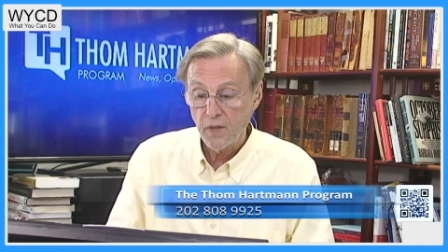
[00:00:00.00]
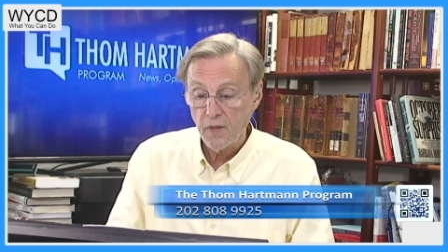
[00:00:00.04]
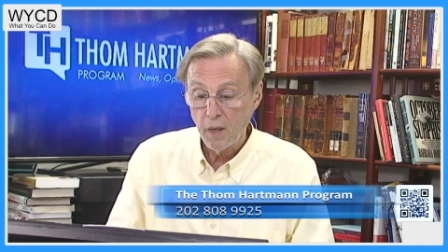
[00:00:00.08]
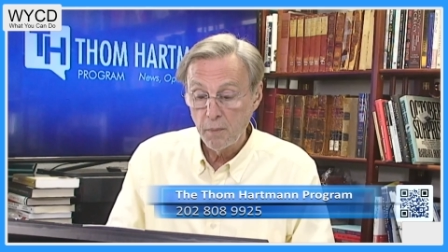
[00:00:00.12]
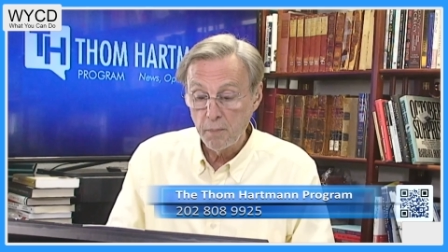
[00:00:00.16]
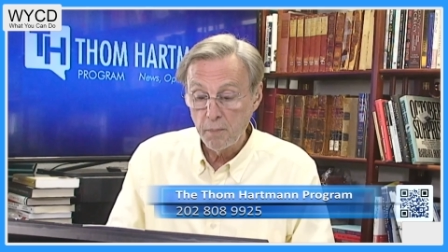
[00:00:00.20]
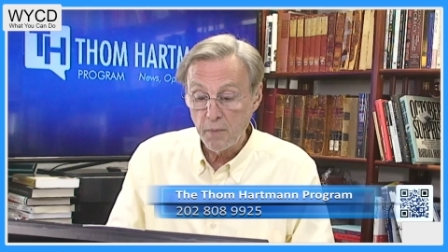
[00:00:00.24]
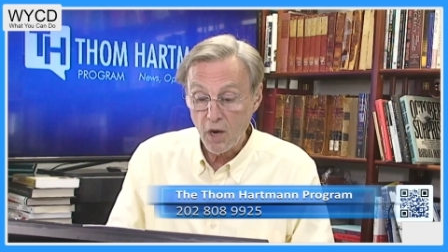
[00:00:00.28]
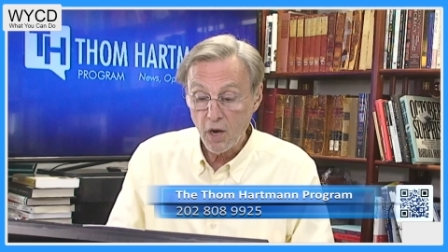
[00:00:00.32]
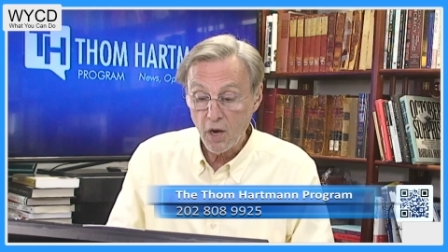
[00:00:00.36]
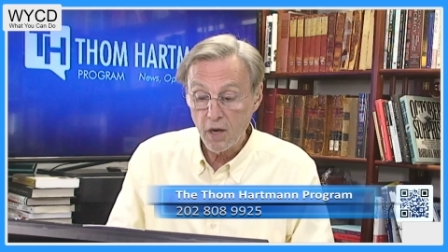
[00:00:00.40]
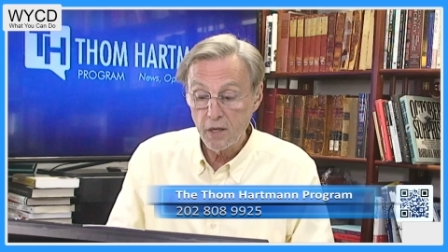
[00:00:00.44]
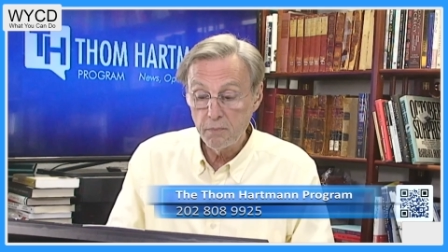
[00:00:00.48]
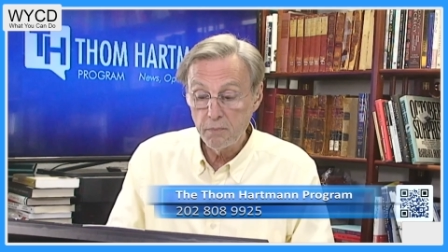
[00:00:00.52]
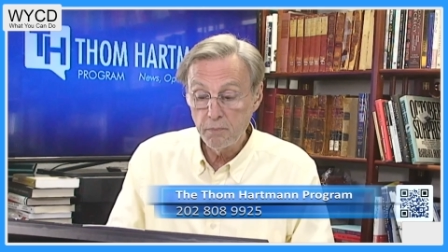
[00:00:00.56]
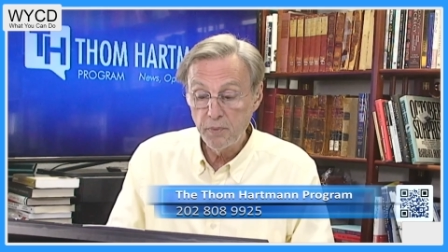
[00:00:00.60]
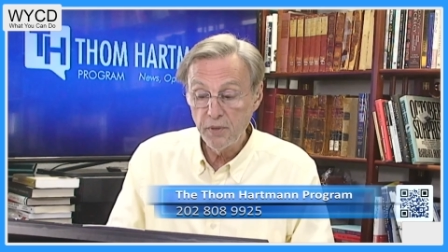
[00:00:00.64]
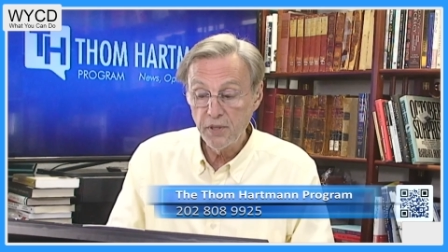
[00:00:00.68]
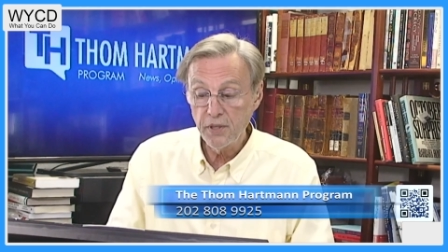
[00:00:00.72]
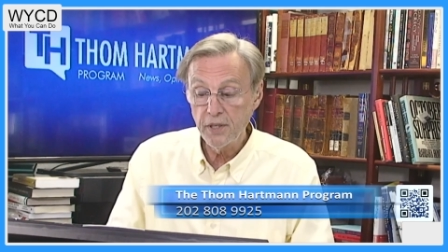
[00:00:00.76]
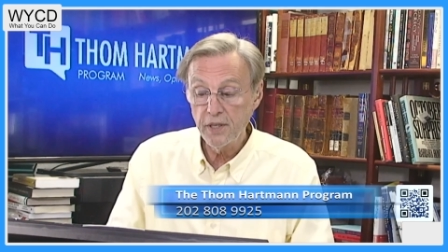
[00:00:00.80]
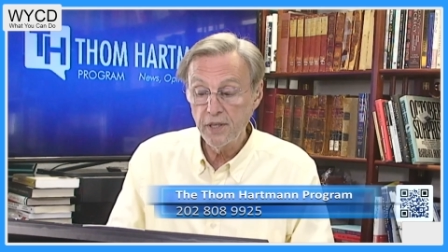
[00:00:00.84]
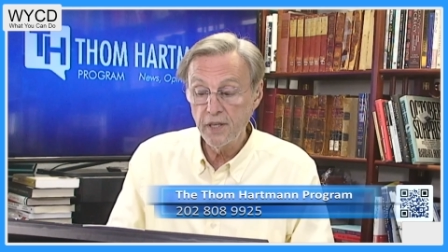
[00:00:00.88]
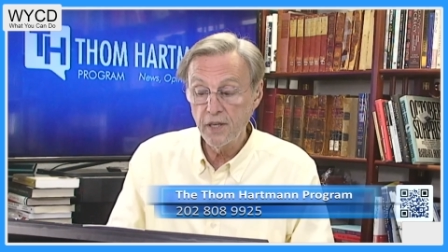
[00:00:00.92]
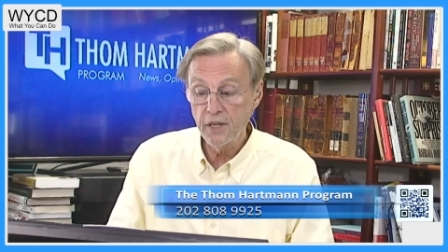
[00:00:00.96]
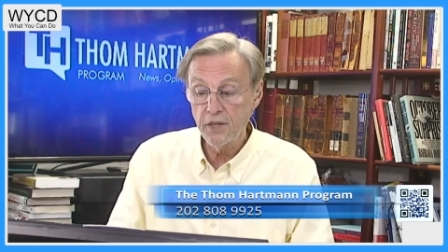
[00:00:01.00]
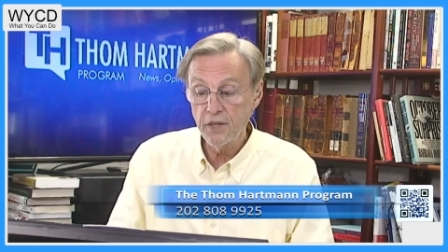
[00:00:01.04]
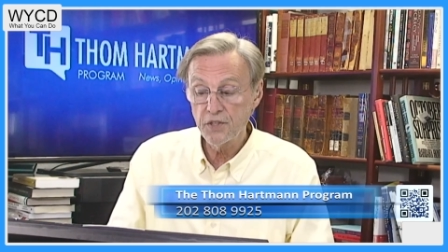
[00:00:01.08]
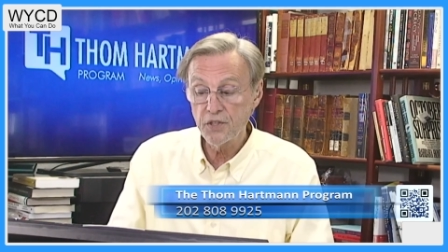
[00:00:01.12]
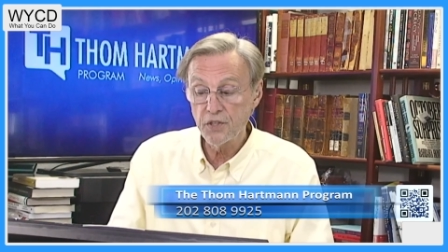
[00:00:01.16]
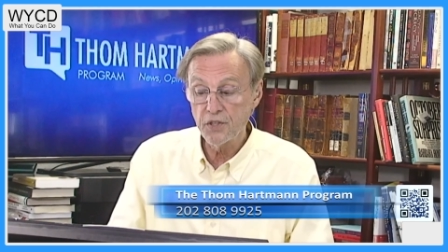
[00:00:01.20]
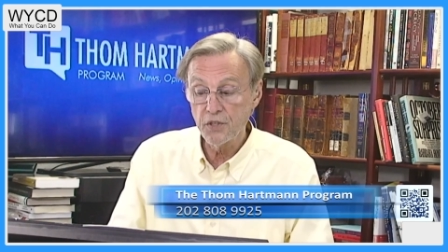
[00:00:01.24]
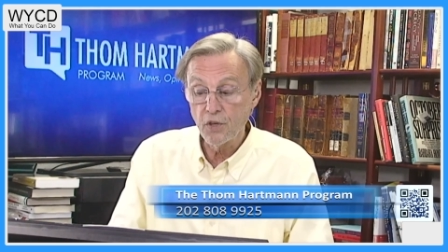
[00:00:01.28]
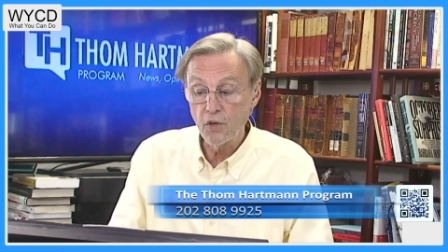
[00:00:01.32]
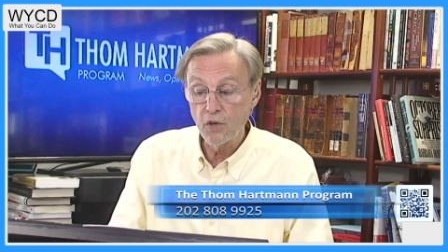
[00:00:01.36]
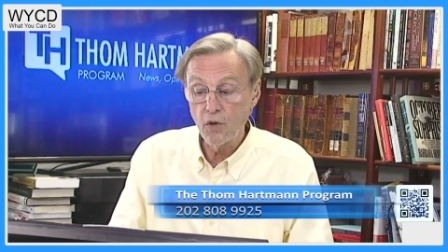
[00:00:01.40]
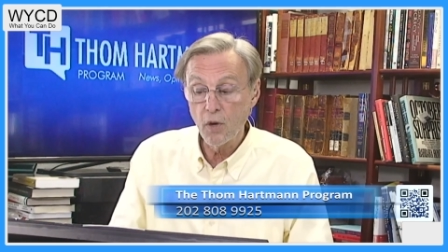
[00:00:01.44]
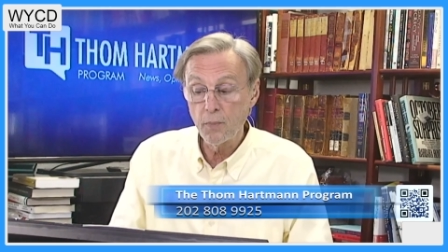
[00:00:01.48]
American billionaires
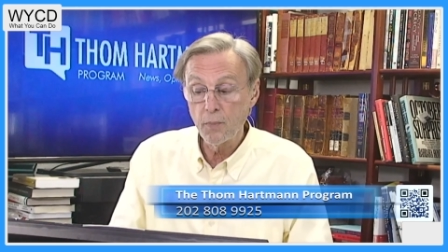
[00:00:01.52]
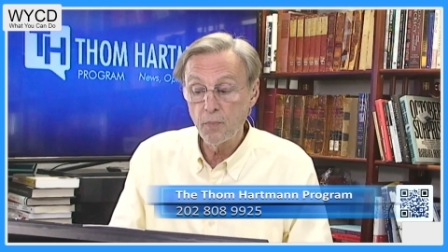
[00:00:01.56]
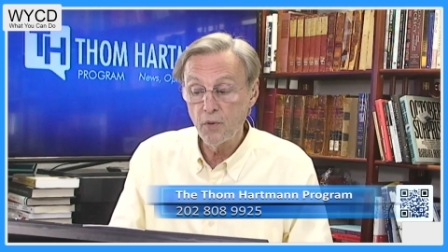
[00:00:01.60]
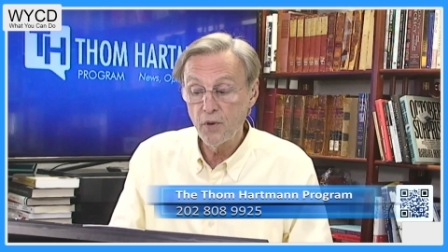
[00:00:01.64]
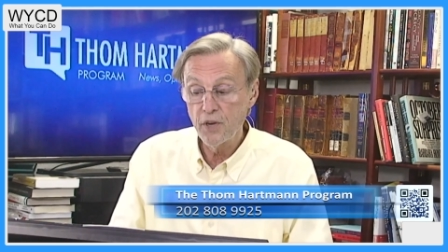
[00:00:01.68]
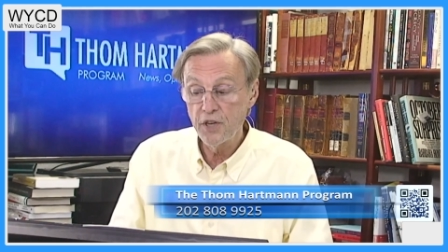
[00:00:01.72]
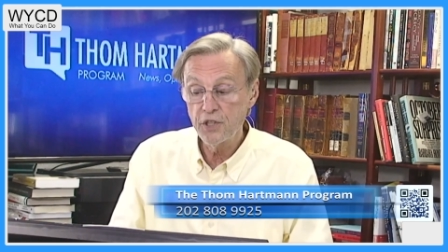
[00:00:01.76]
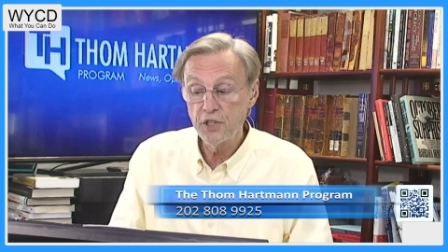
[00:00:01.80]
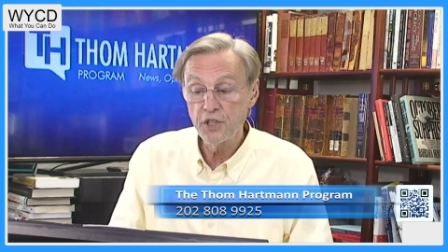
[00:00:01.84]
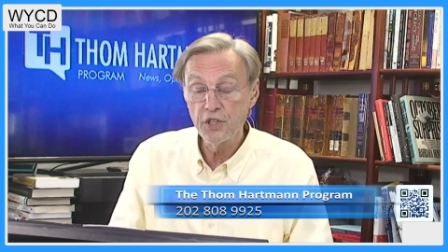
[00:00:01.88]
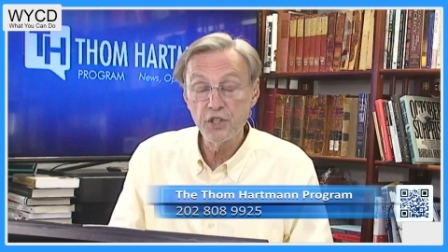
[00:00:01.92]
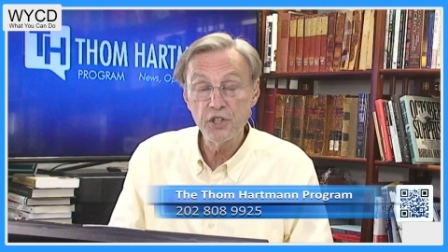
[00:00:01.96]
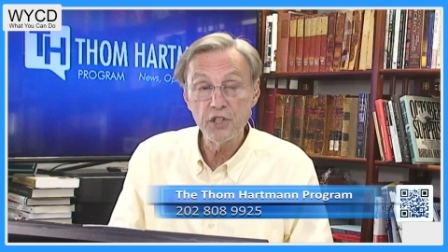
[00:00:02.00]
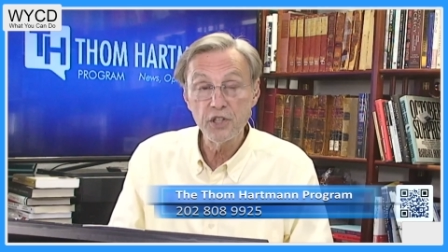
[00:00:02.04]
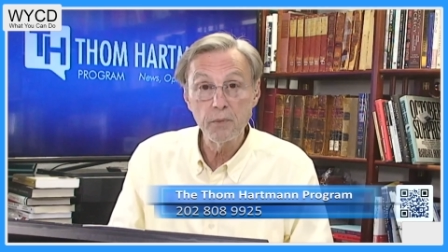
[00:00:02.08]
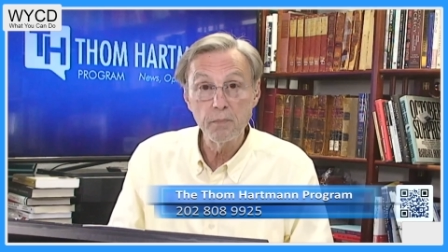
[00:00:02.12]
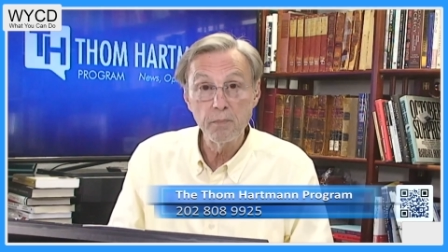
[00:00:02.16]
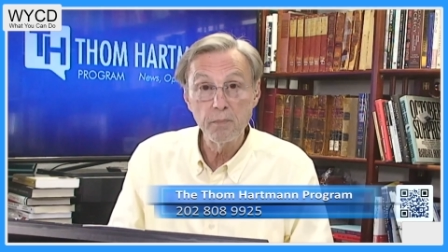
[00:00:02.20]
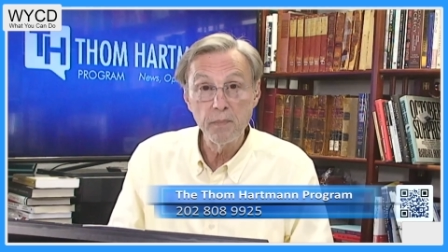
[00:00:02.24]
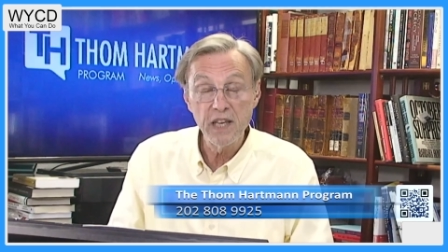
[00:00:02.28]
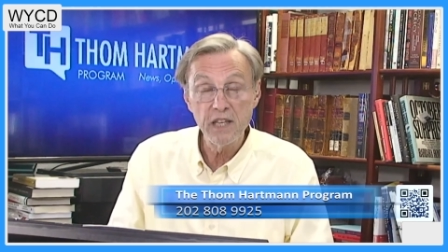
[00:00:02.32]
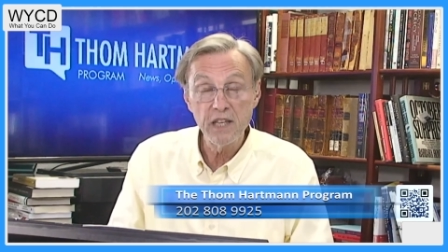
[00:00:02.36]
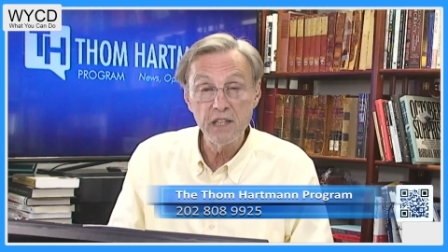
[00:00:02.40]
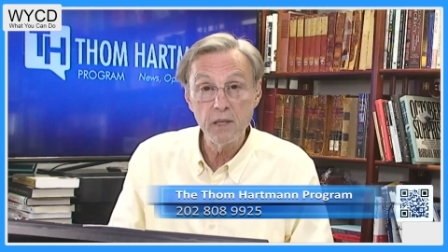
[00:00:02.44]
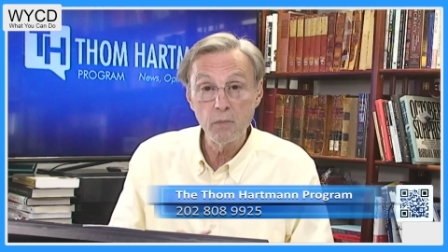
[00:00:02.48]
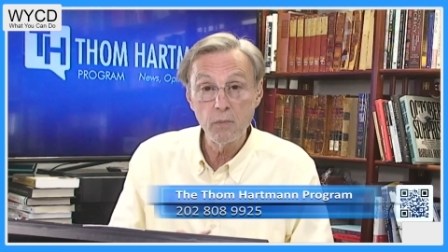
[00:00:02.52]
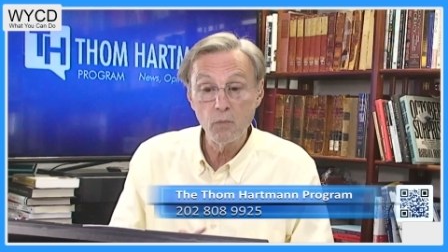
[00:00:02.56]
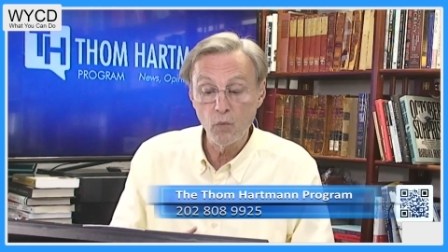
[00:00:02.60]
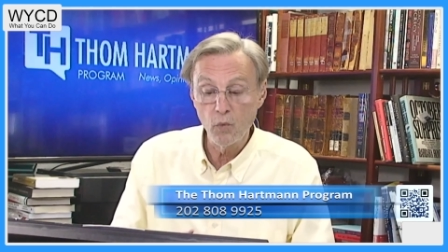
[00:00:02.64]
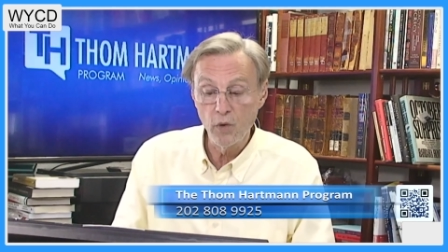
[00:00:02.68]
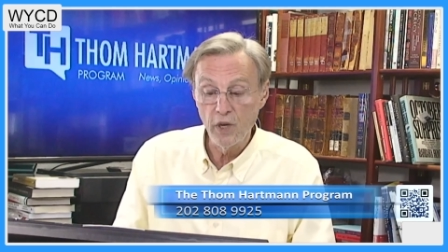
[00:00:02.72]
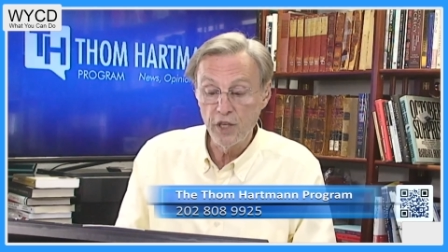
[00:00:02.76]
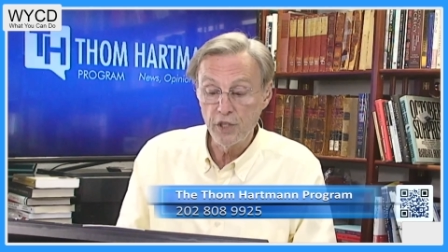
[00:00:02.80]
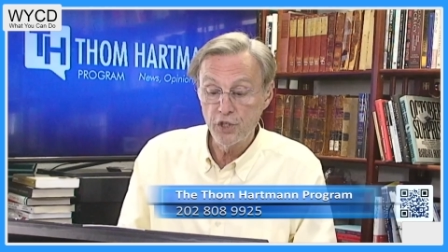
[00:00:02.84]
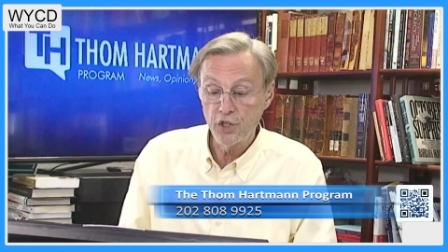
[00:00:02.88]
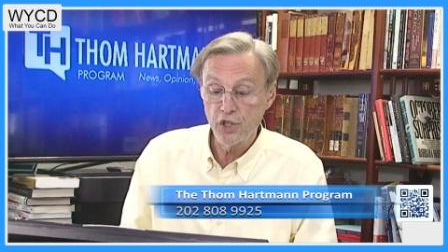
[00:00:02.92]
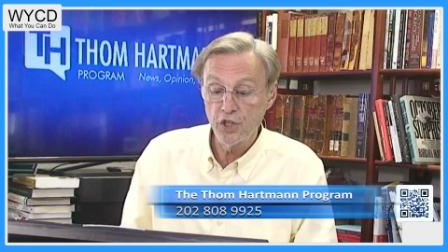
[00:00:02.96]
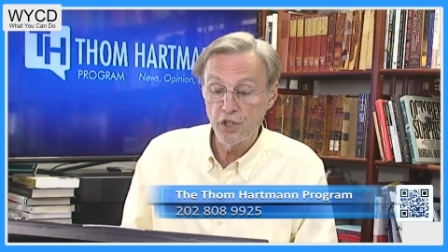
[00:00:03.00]
and the corporations that make them
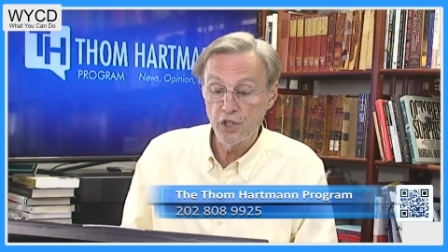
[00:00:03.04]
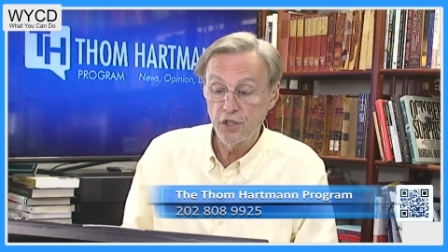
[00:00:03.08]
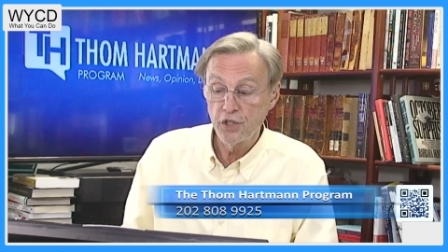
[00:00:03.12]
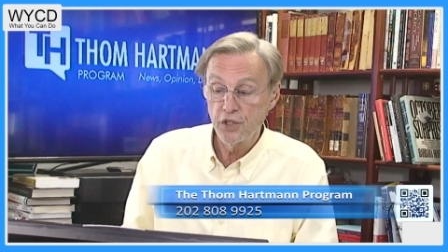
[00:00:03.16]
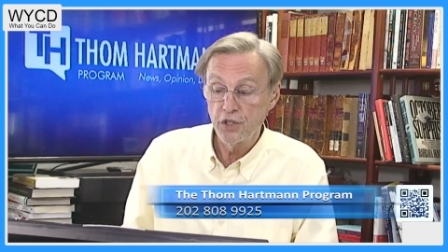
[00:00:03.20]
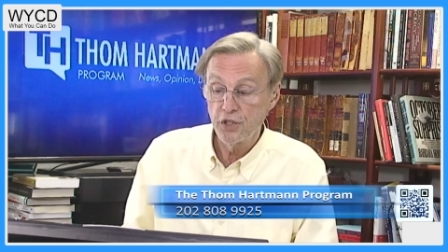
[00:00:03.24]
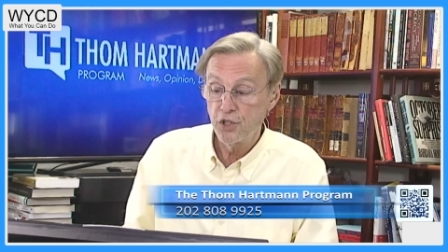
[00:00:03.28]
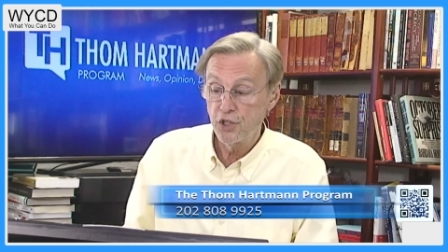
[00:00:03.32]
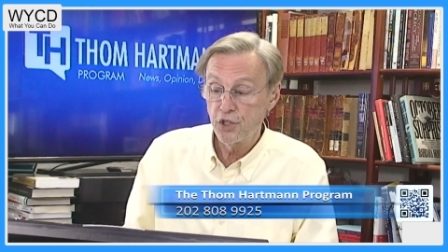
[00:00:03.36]
rich